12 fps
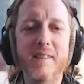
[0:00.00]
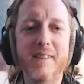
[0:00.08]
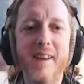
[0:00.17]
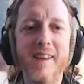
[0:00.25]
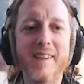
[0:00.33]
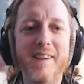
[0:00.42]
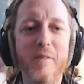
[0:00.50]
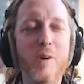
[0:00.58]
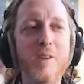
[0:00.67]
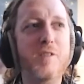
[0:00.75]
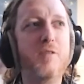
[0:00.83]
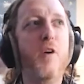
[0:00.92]
and
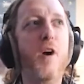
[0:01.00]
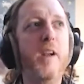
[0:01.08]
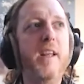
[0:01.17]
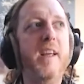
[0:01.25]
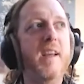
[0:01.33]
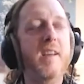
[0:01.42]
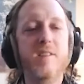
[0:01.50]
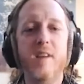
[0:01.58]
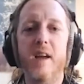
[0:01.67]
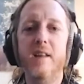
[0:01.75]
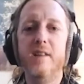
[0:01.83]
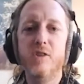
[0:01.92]
what's funny is
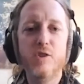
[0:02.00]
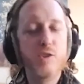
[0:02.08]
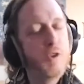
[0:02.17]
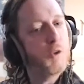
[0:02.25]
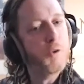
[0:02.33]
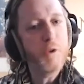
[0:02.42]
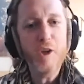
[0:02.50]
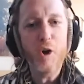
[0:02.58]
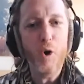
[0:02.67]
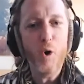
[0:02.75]
it's still the